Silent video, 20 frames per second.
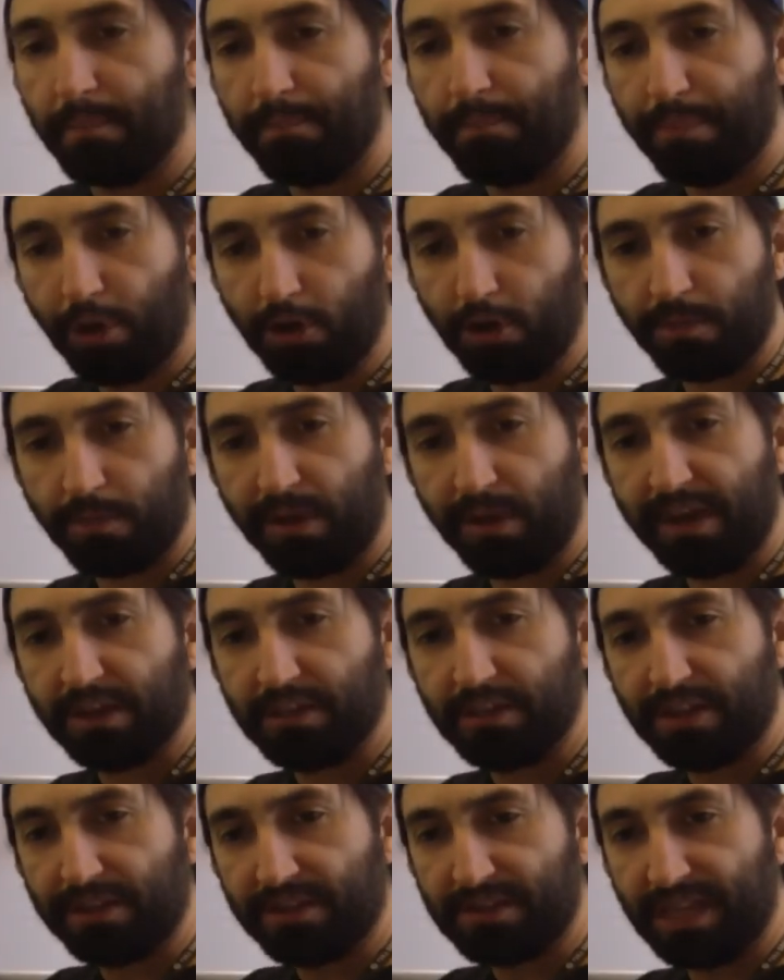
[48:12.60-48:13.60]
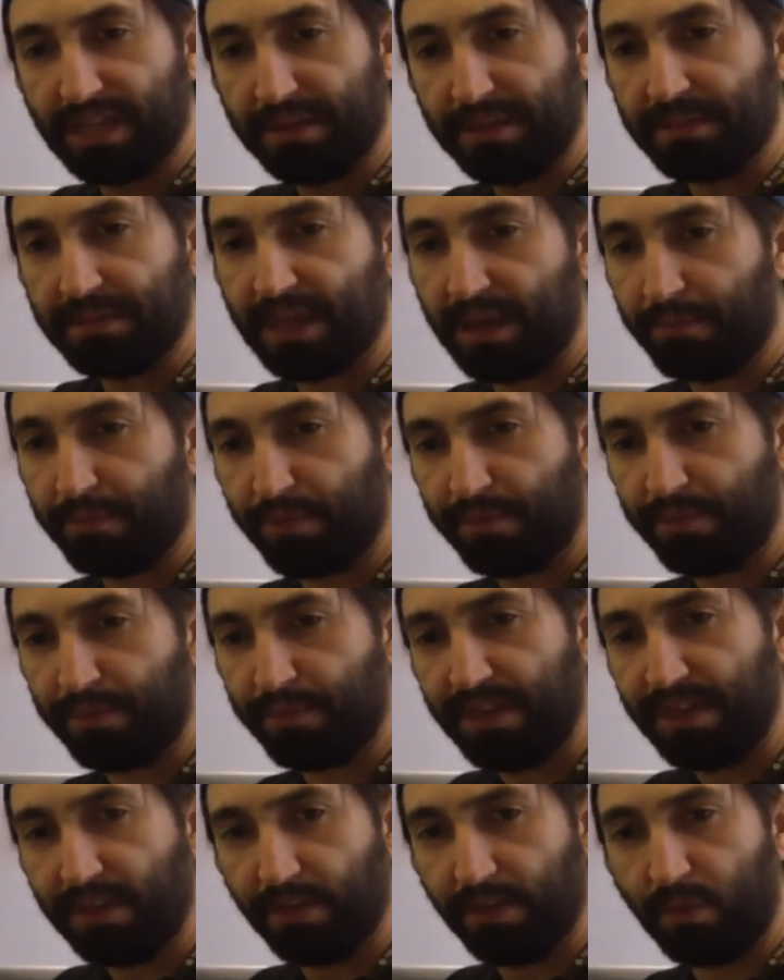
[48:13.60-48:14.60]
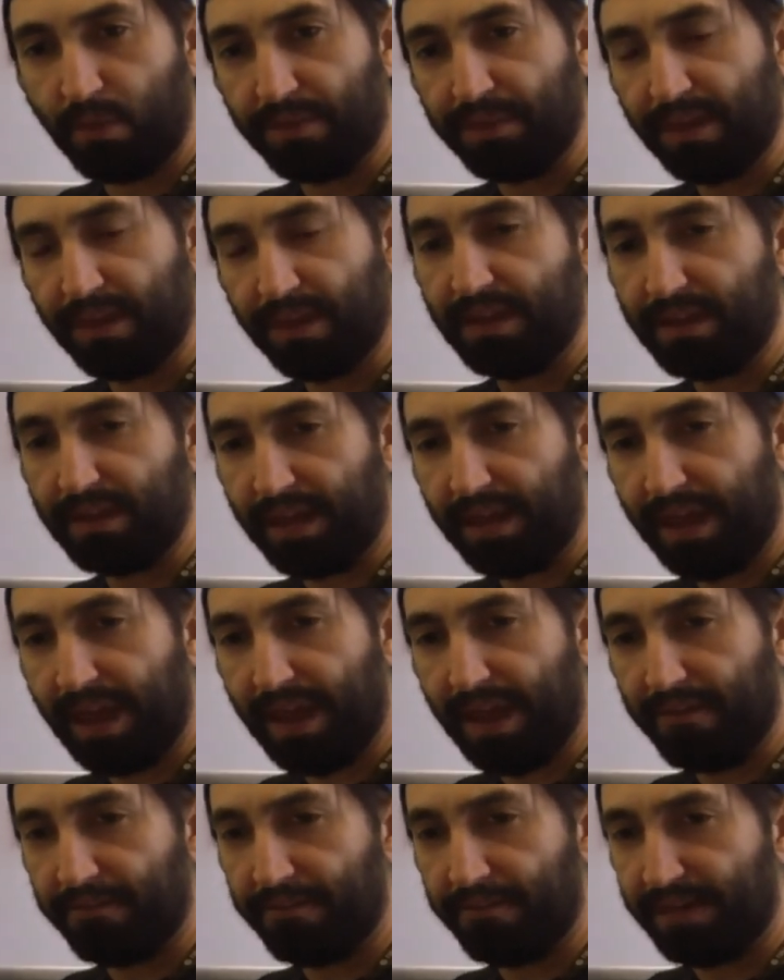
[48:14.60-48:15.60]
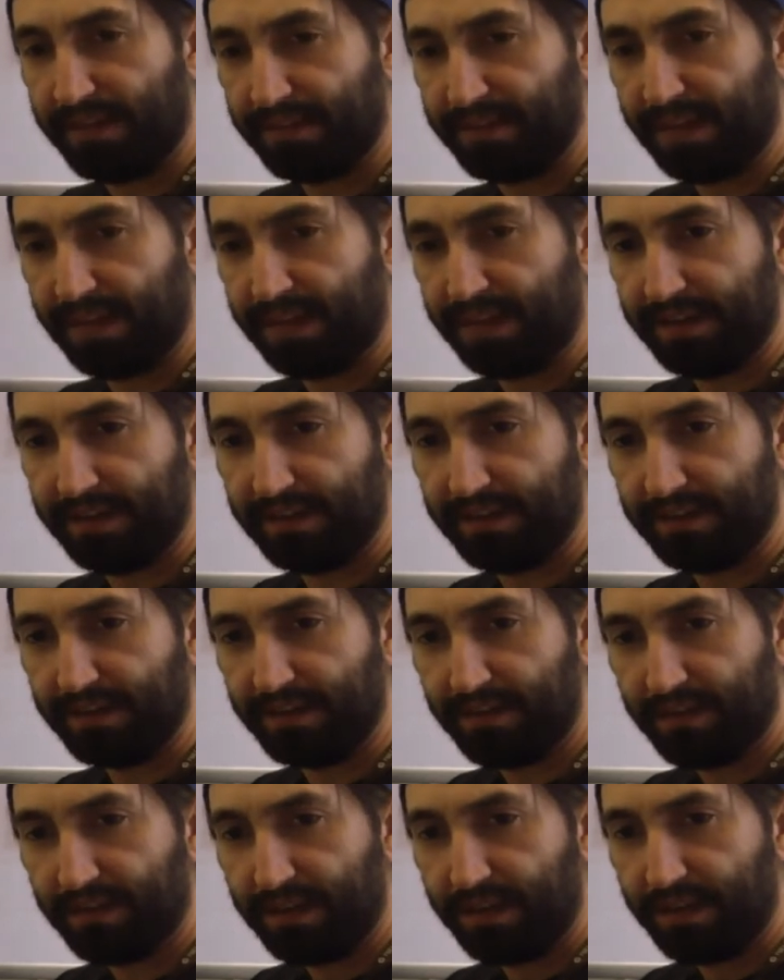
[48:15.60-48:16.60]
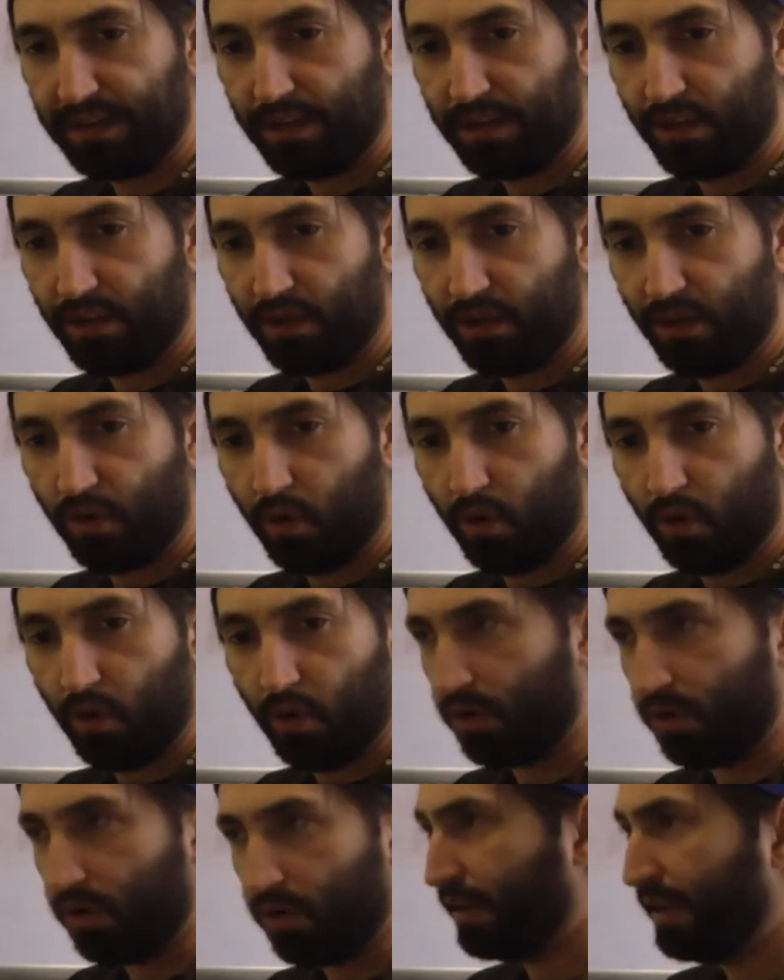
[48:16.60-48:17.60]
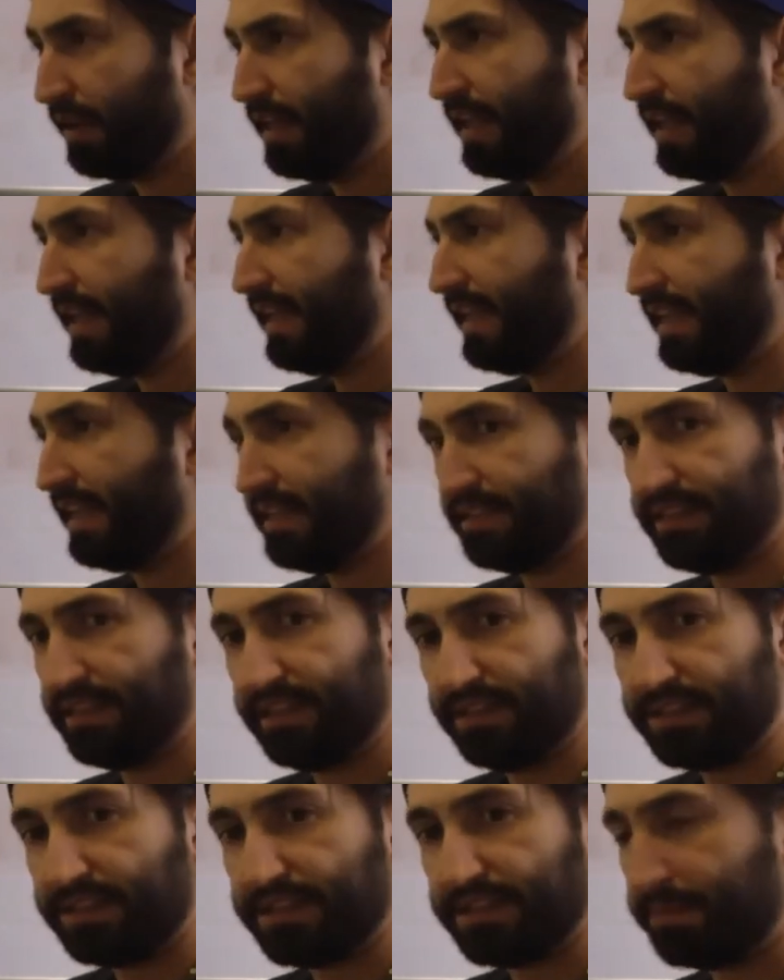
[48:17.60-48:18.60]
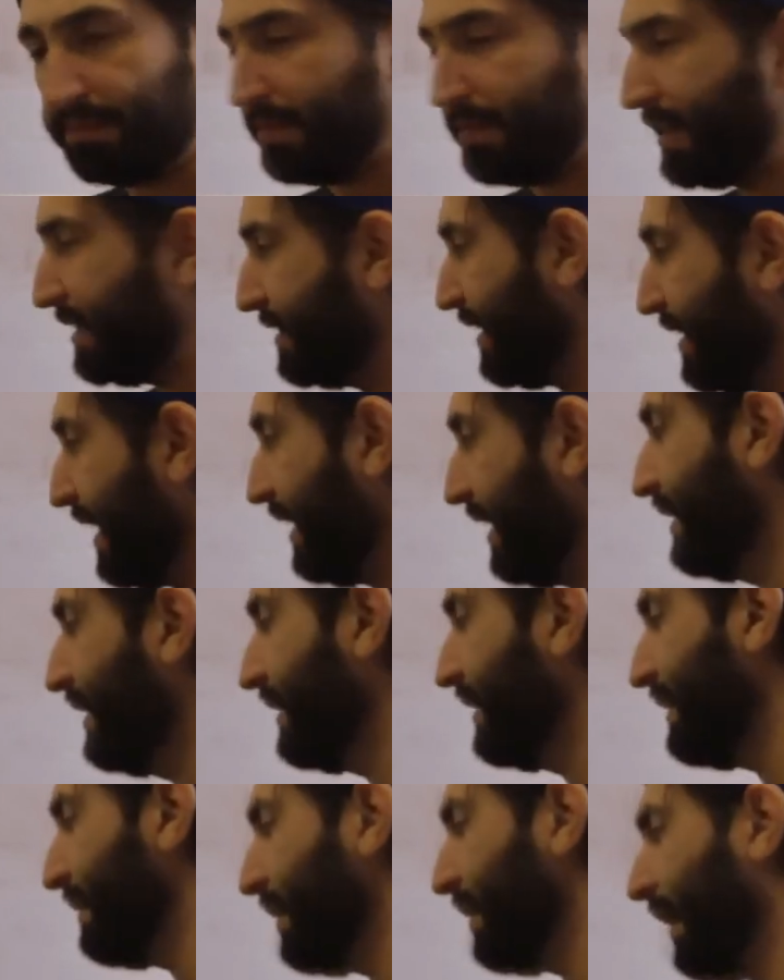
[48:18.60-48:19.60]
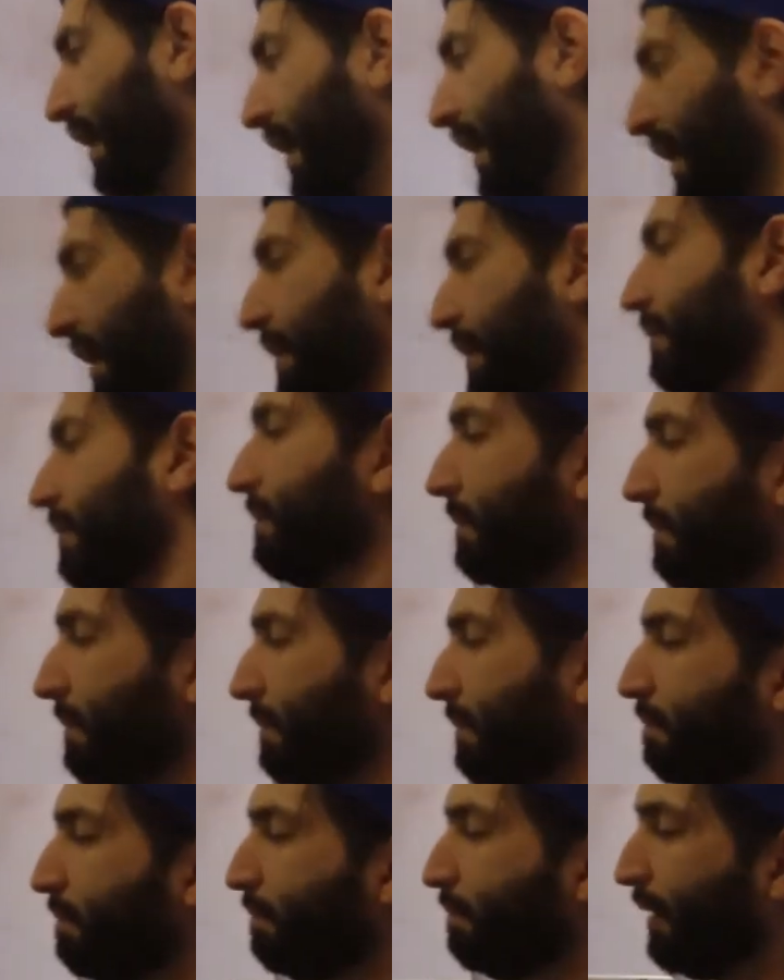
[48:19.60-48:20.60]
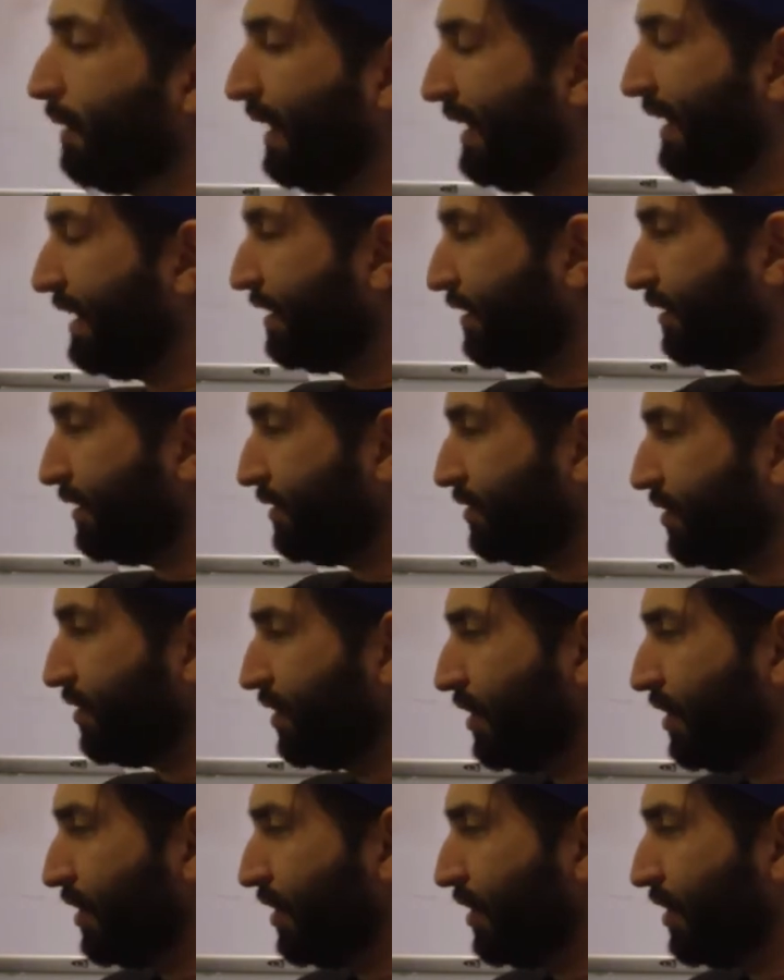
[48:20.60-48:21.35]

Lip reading: both players at the same time reveal what they have intended? Or is it something that players